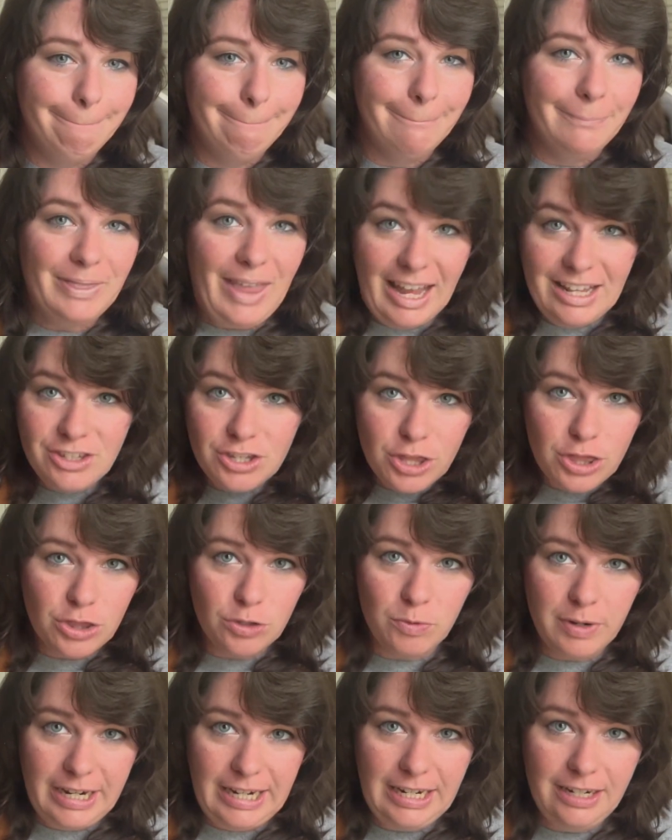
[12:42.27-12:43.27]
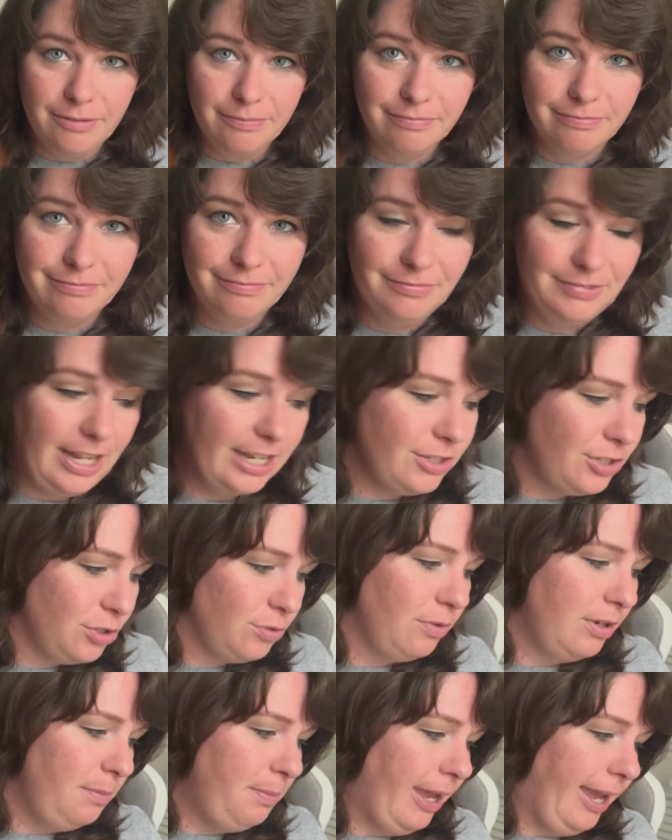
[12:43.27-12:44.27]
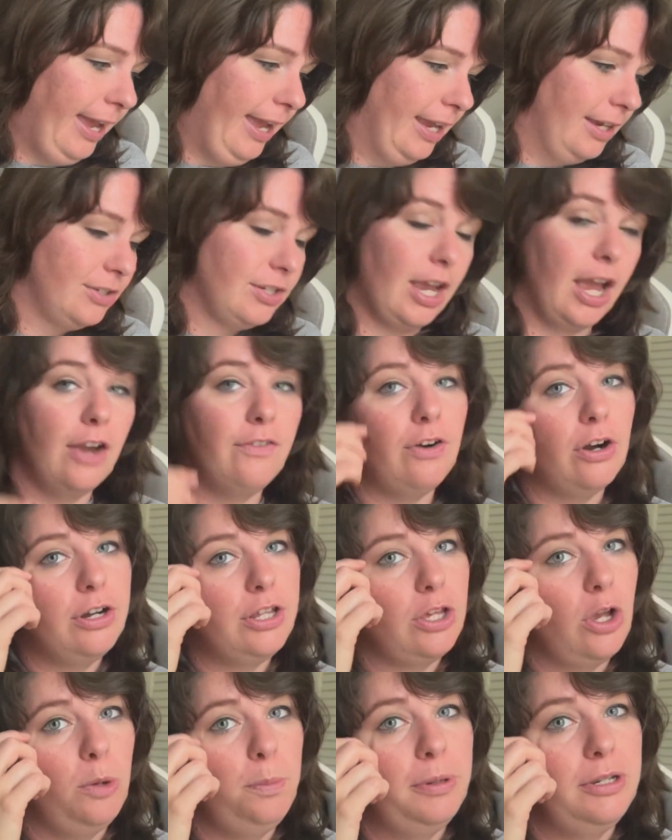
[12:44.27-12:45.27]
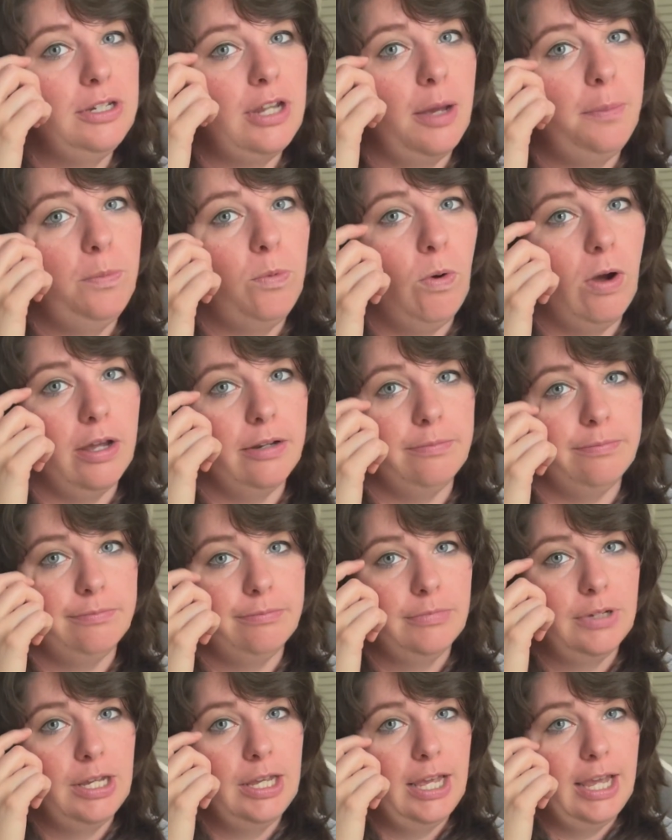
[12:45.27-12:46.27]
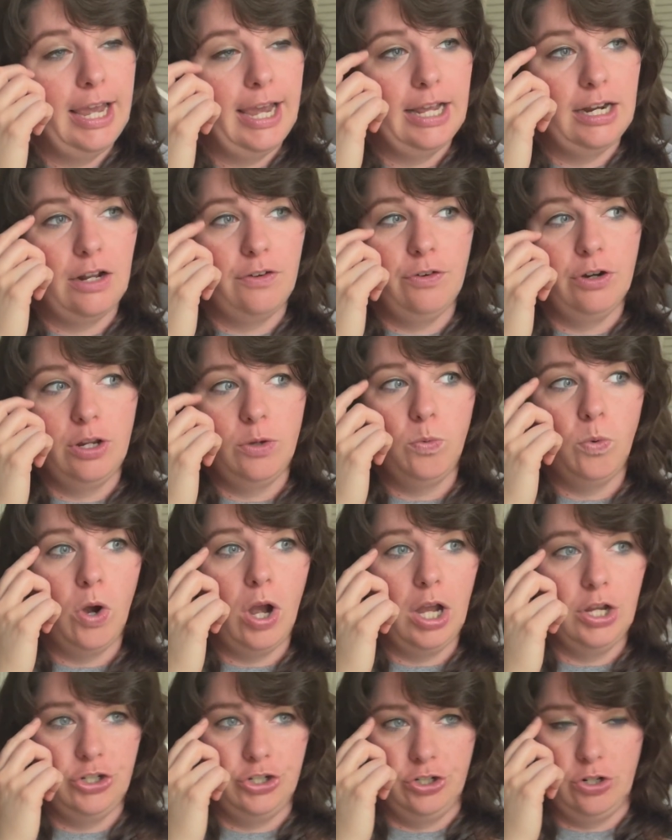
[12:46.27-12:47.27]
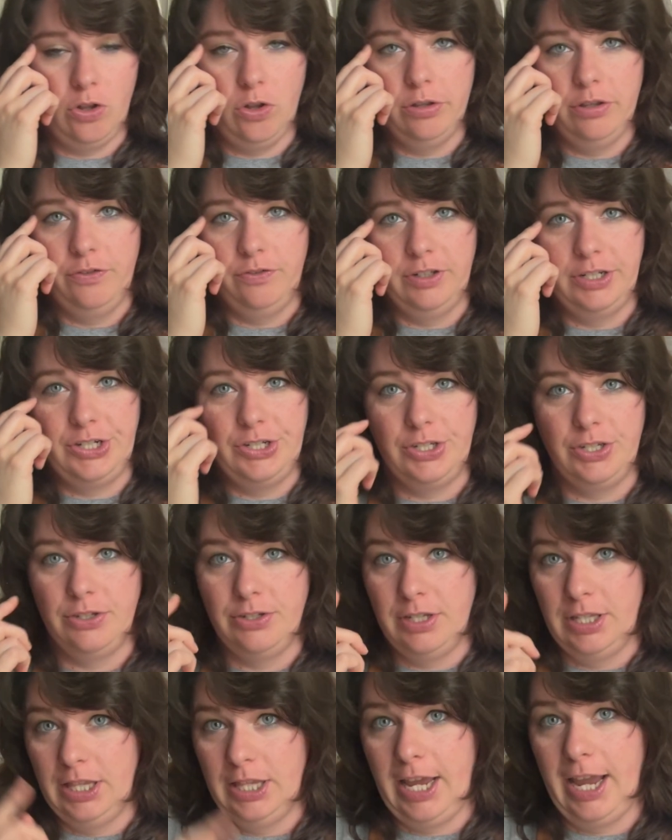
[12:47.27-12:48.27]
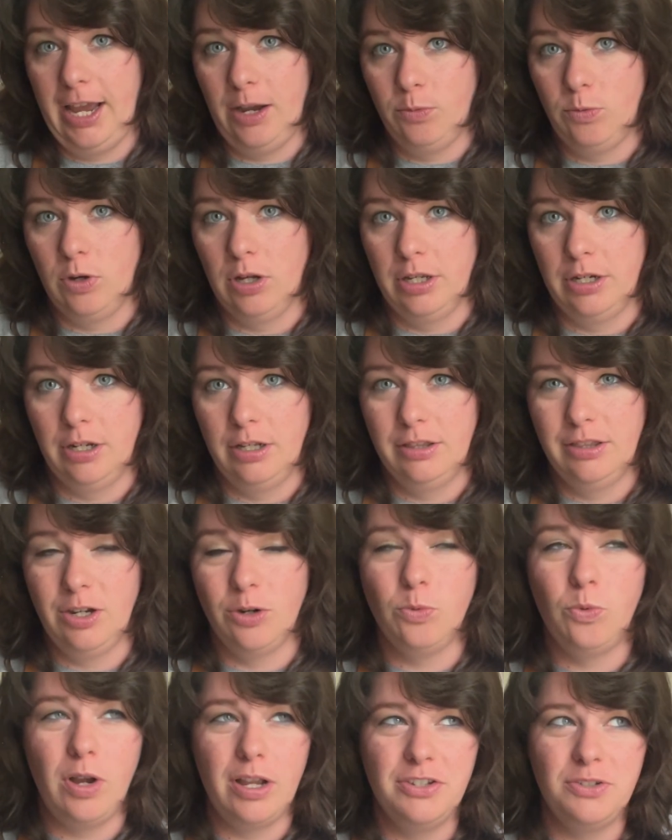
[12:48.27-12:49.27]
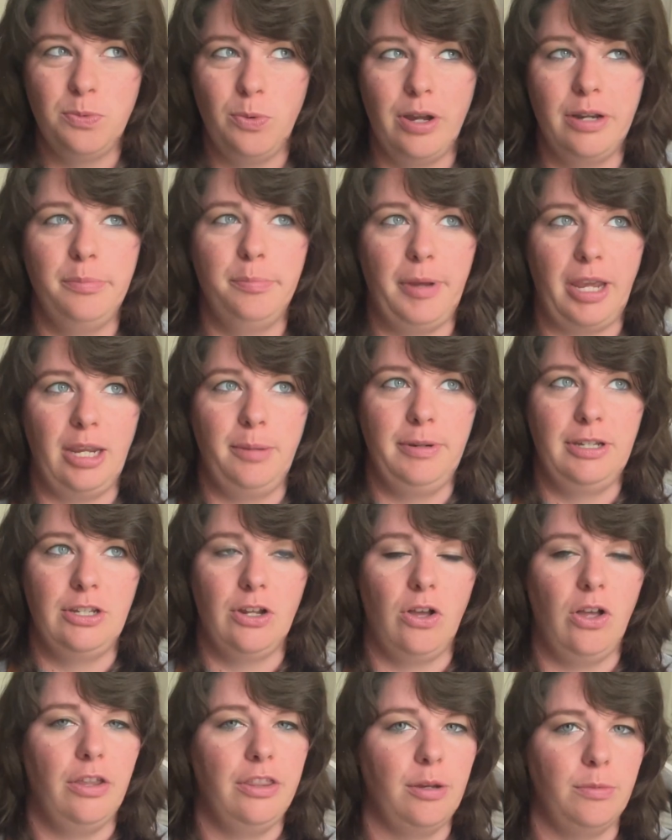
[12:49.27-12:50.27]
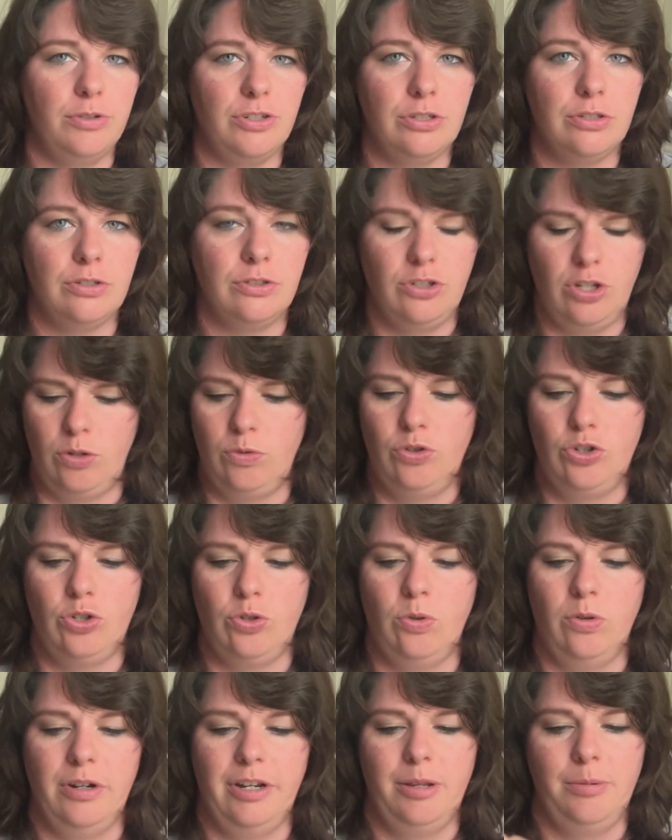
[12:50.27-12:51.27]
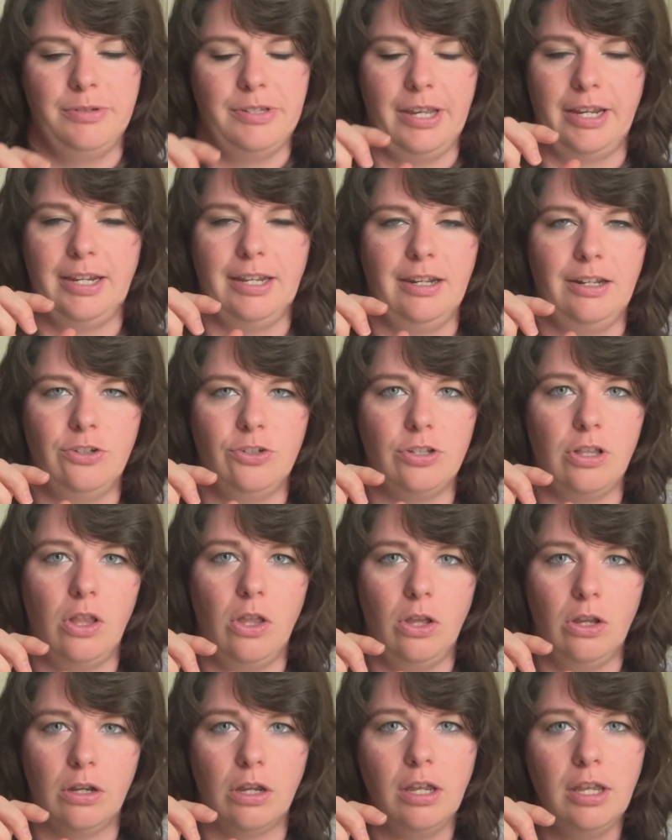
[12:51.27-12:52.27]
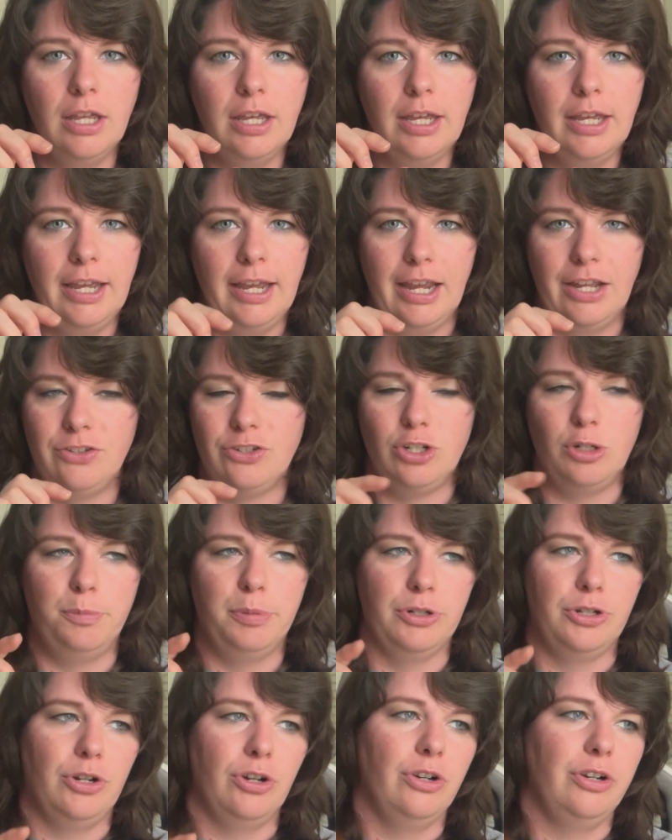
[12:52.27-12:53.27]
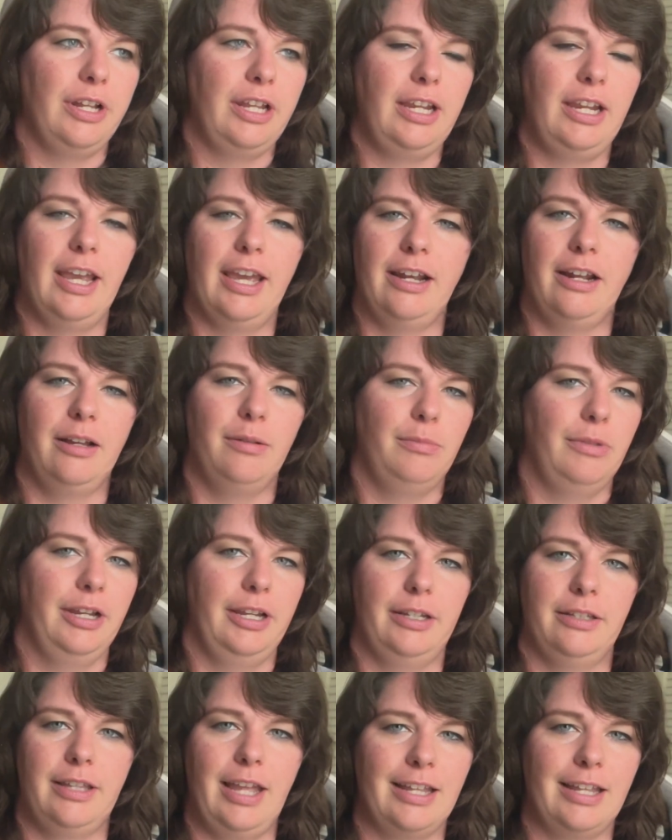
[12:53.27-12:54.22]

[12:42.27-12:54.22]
that's 3 bags. I've already opened up one, and I've already washed all the fleeces in that one. There was one Baby Doll that was too short. It was like 1 inch long and super dirty, and I'm like,